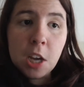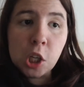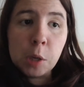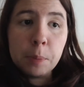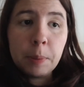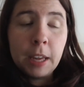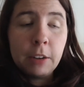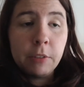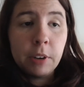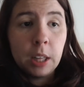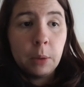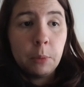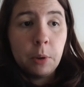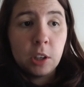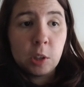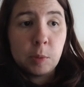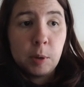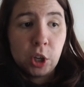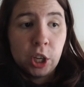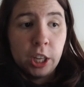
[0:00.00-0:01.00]
she played really
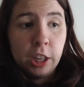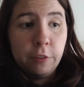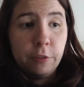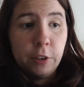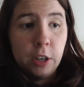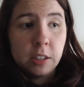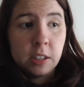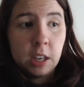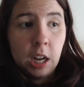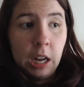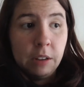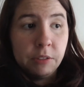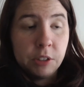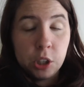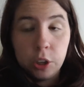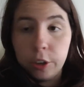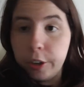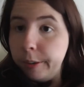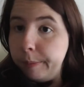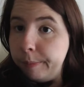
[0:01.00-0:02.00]
well, especially in the first half.
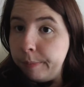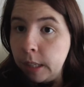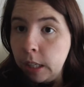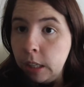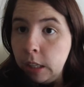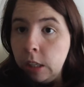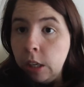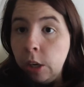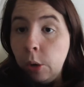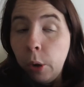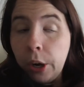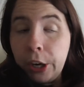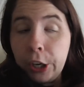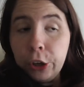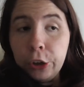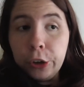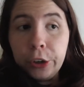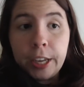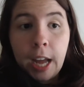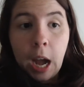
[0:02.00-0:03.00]
So what
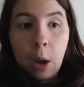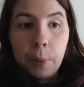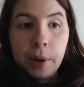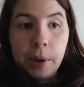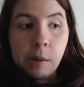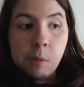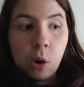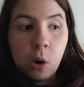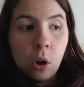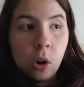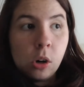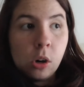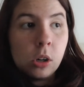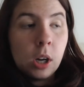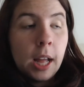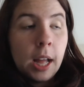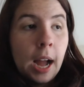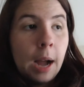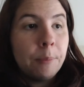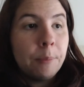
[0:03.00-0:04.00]
can you do? You can't win them
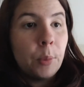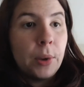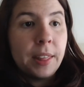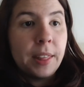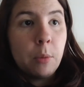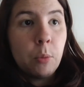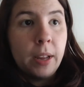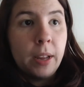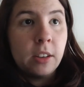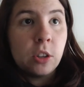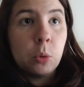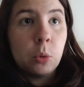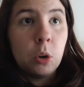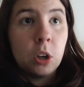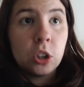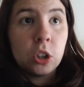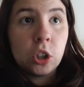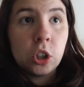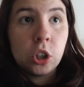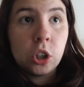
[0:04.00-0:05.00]
all. We then went to
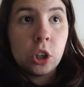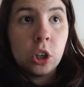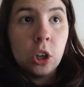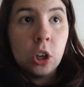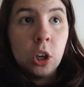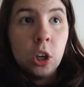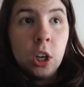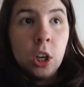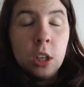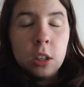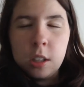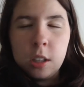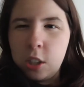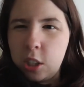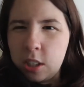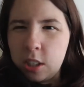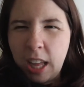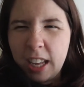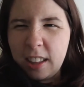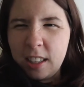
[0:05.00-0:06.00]
watch
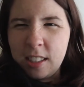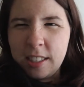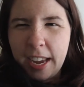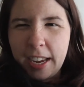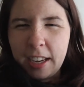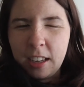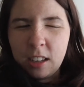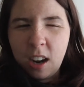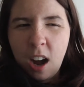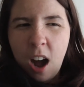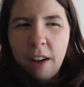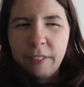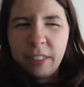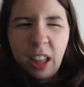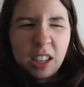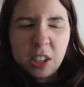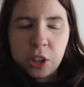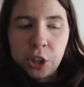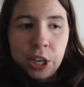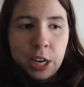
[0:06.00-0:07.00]
just like the second half,
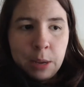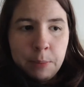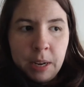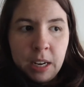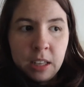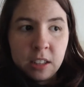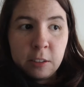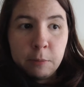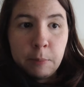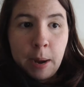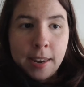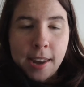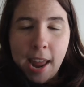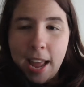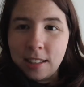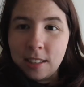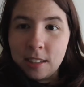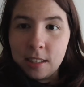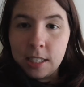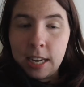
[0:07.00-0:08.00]
last 30 minutes of my
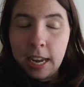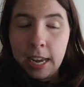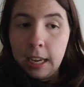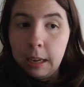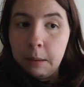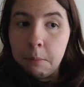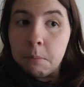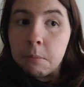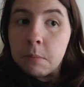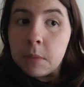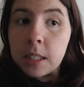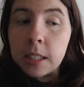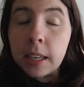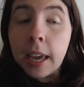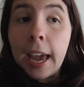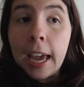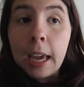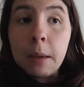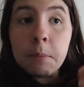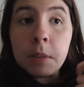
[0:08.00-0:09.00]
dad's team's
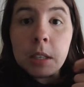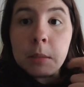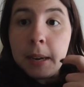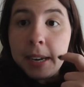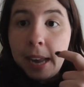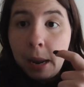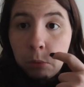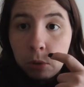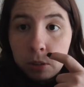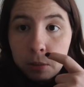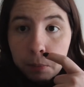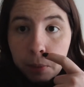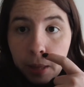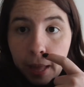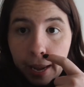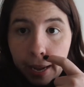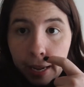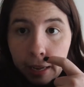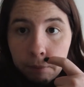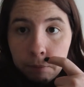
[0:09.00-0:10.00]
game, because my dad wasn't
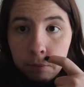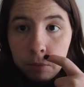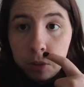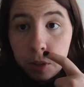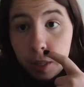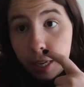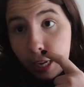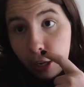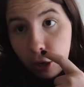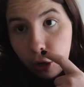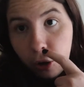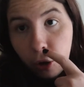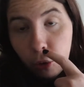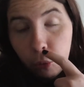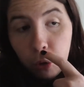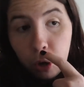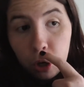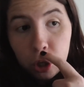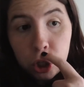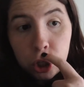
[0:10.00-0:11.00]
playing, so that he could go
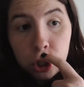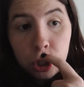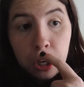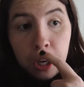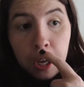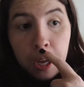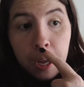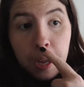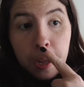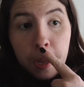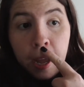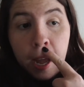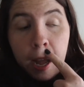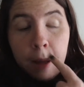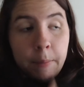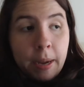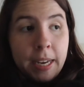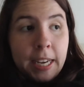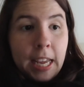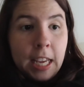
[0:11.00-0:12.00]
watch
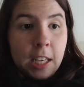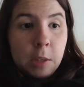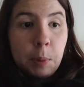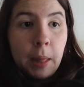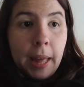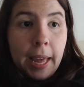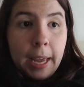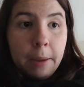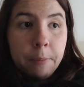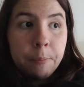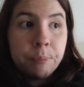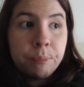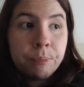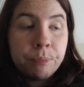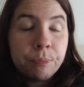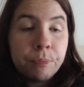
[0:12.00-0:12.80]
my niece play.